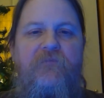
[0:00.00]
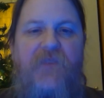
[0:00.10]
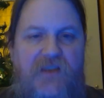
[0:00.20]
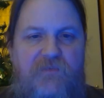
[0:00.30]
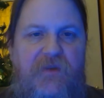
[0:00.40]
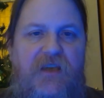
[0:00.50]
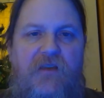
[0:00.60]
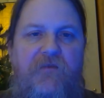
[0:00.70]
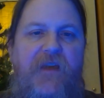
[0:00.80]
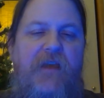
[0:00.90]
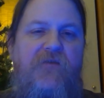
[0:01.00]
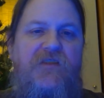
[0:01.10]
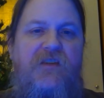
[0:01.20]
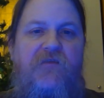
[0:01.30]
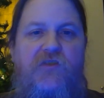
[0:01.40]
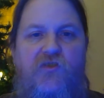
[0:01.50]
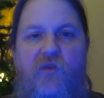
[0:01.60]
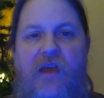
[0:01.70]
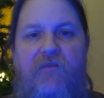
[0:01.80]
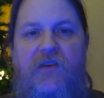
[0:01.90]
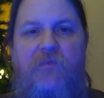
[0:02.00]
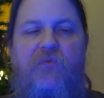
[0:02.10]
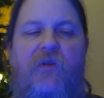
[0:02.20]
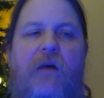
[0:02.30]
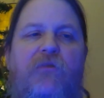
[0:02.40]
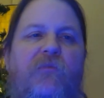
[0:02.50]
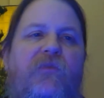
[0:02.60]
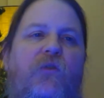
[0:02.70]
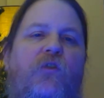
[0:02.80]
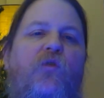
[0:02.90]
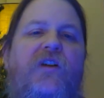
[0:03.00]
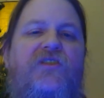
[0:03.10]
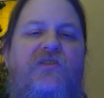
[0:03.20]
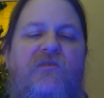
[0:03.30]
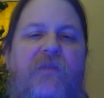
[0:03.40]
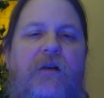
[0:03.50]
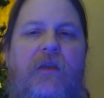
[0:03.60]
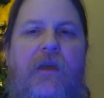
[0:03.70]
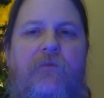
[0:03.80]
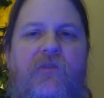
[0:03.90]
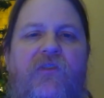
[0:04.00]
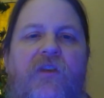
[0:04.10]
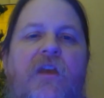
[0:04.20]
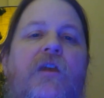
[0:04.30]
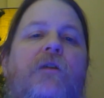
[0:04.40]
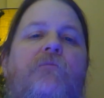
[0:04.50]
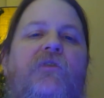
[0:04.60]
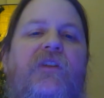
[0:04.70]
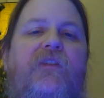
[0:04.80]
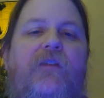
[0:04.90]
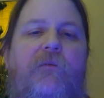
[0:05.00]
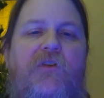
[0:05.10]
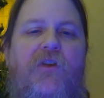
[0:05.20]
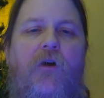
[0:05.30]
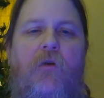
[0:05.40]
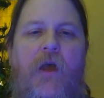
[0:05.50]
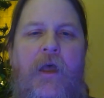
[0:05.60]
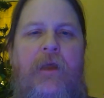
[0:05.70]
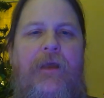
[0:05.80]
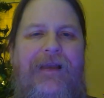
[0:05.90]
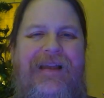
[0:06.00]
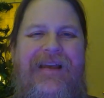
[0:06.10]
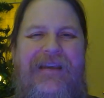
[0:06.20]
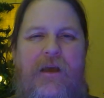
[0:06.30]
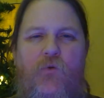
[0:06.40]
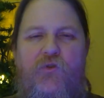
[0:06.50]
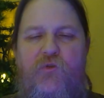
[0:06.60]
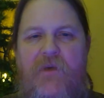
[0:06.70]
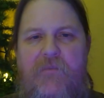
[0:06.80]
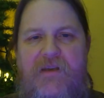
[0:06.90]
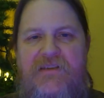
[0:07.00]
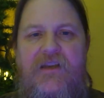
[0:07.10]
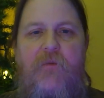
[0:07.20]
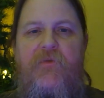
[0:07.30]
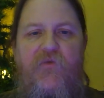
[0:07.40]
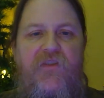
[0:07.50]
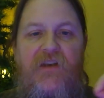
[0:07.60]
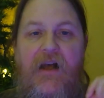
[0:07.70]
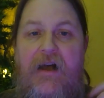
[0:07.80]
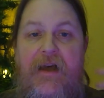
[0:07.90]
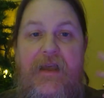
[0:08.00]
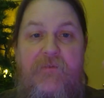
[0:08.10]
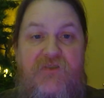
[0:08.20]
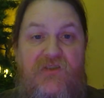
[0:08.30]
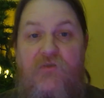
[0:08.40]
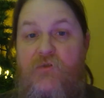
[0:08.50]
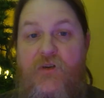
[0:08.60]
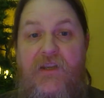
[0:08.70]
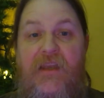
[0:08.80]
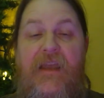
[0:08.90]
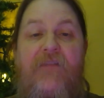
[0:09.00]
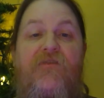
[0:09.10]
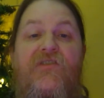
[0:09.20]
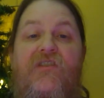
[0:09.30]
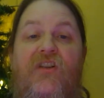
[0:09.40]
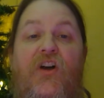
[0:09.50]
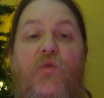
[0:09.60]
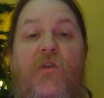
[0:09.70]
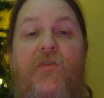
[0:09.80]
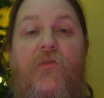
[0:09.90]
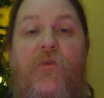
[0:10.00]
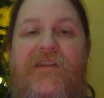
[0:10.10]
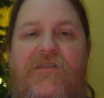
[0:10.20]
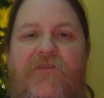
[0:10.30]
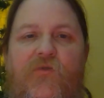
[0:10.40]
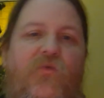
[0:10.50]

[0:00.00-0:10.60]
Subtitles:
And speaking of Canvas, if you do have any problems or questions about Canvas, please let me know, and I will do my best to help you with it. I am still learning Canvas along with the rest of you.